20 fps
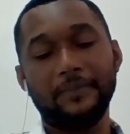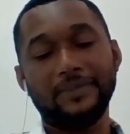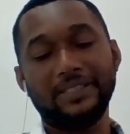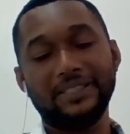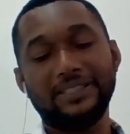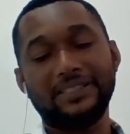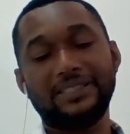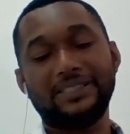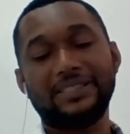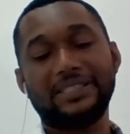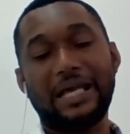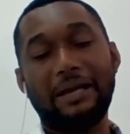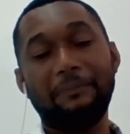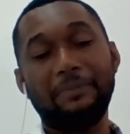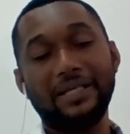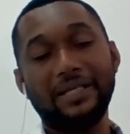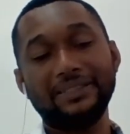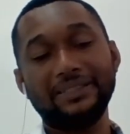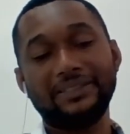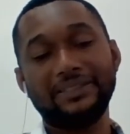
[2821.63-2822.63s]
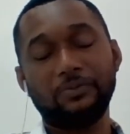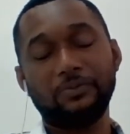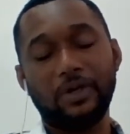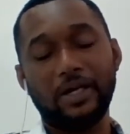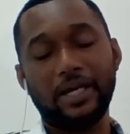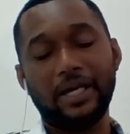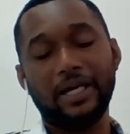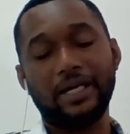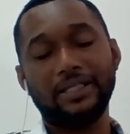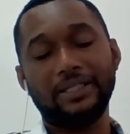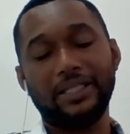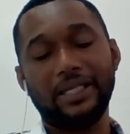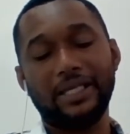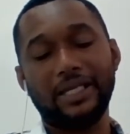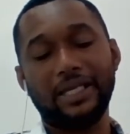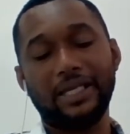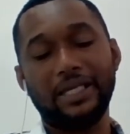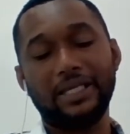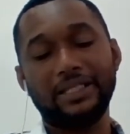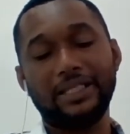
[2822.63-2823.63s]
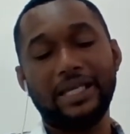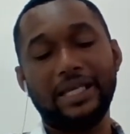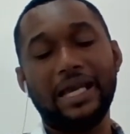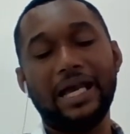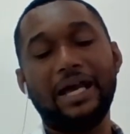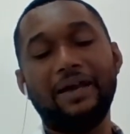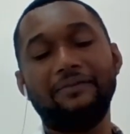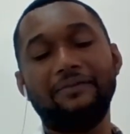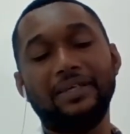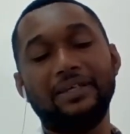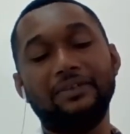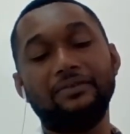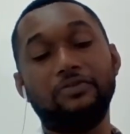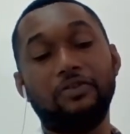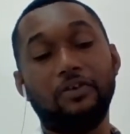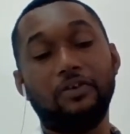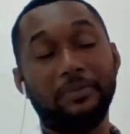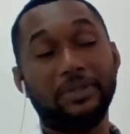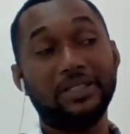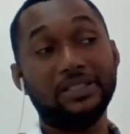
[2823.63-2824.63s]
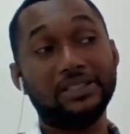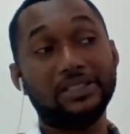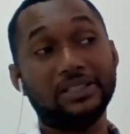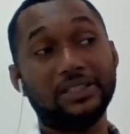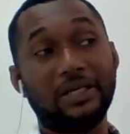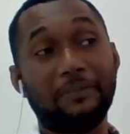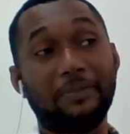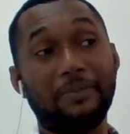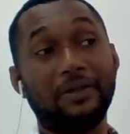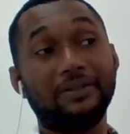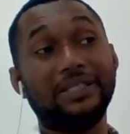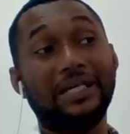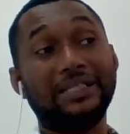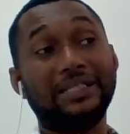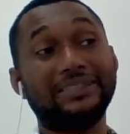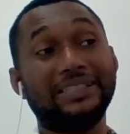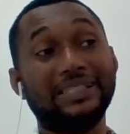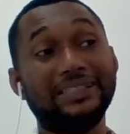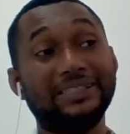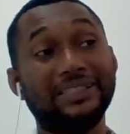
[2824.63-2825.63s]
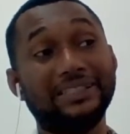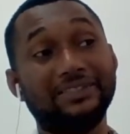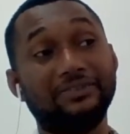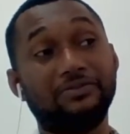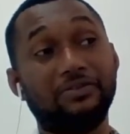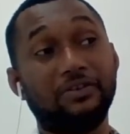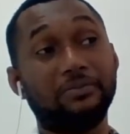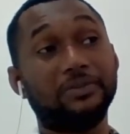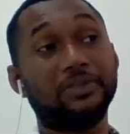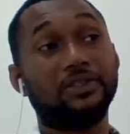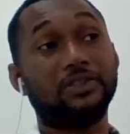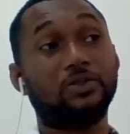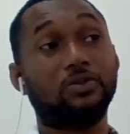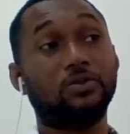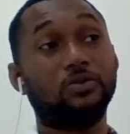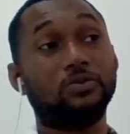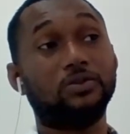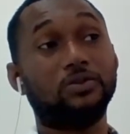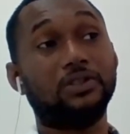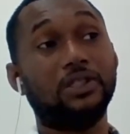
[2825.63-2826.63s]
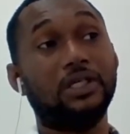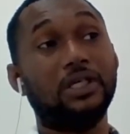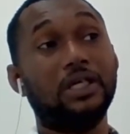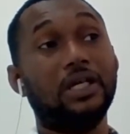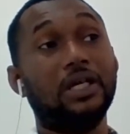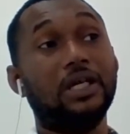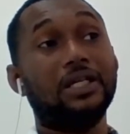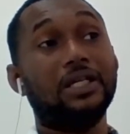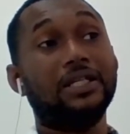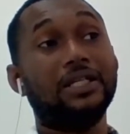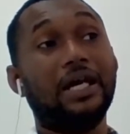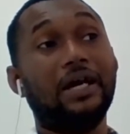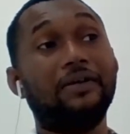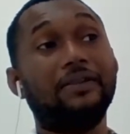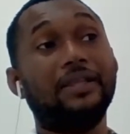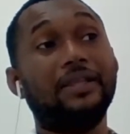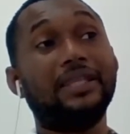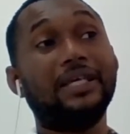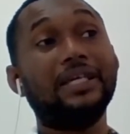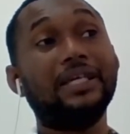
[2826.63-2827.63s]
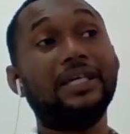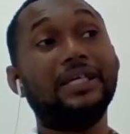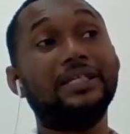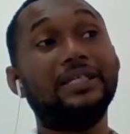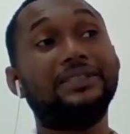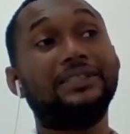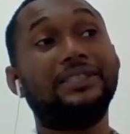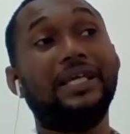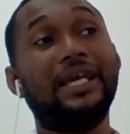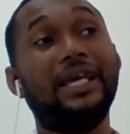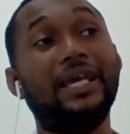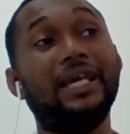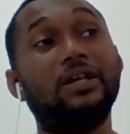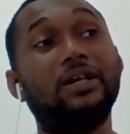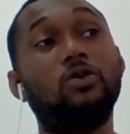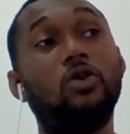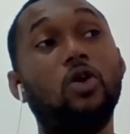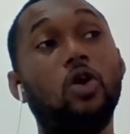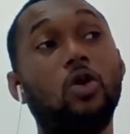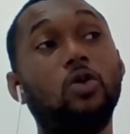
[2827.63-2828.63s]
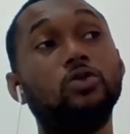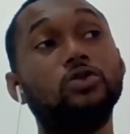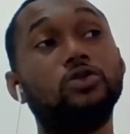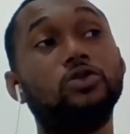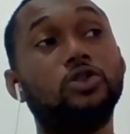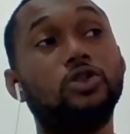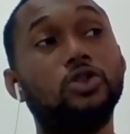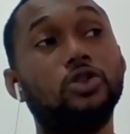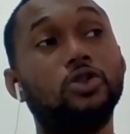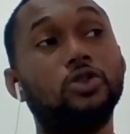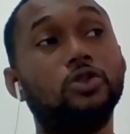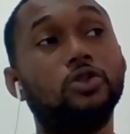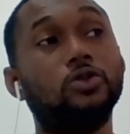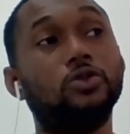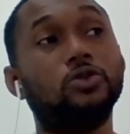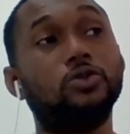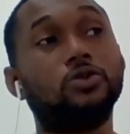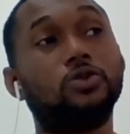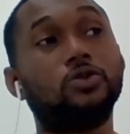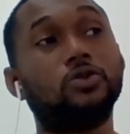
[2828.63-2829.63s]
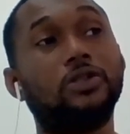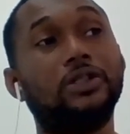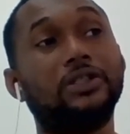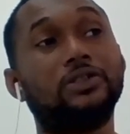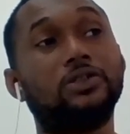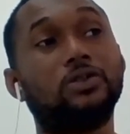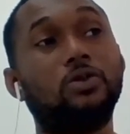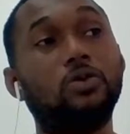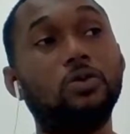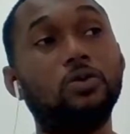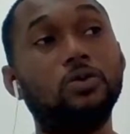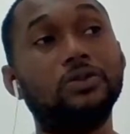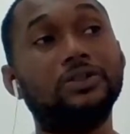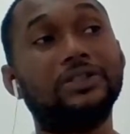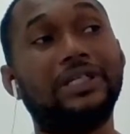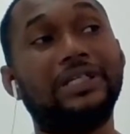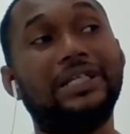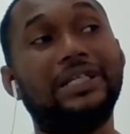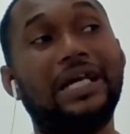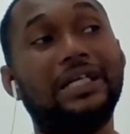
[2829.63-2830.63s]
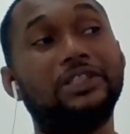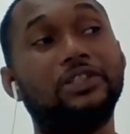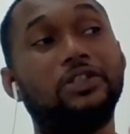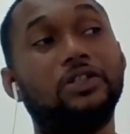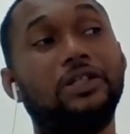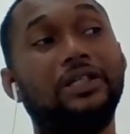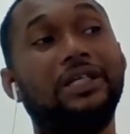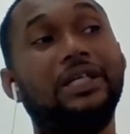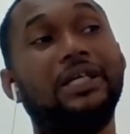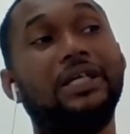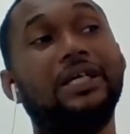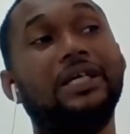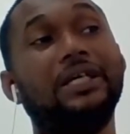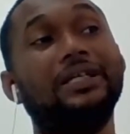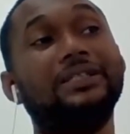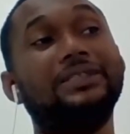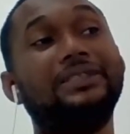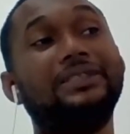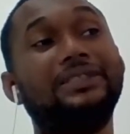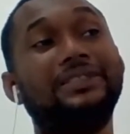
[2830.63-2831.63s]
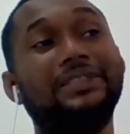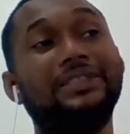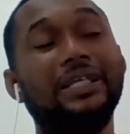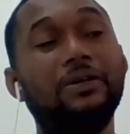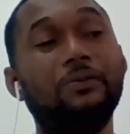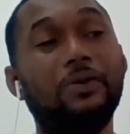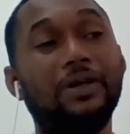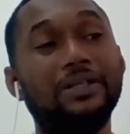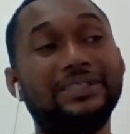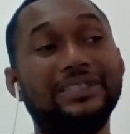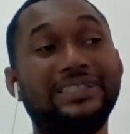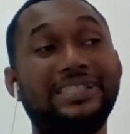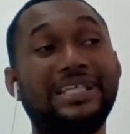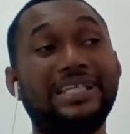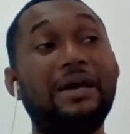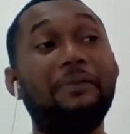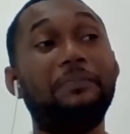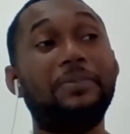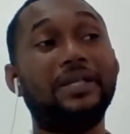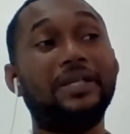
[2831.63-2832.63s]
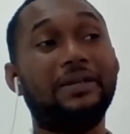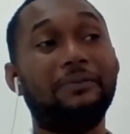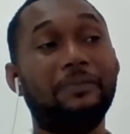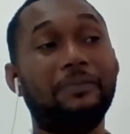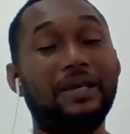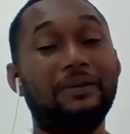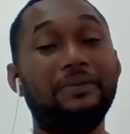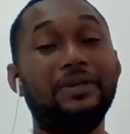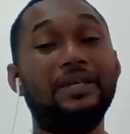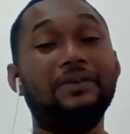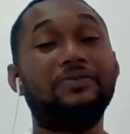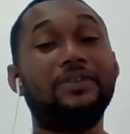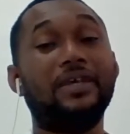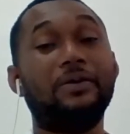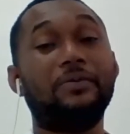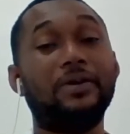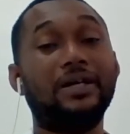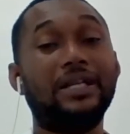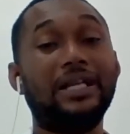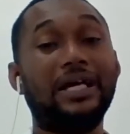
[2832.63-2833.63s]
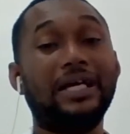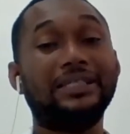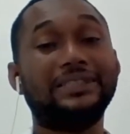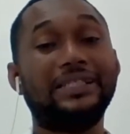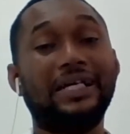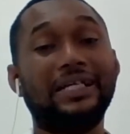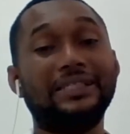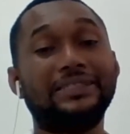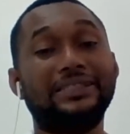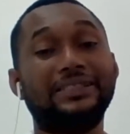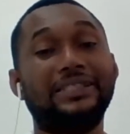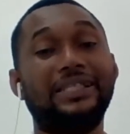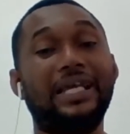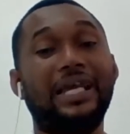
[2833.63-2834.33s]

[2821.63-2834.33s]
this tablet where they have the information about attendance from the school. Now, the thing is, they go to the schools and actually see what is happening. Maybe they realize that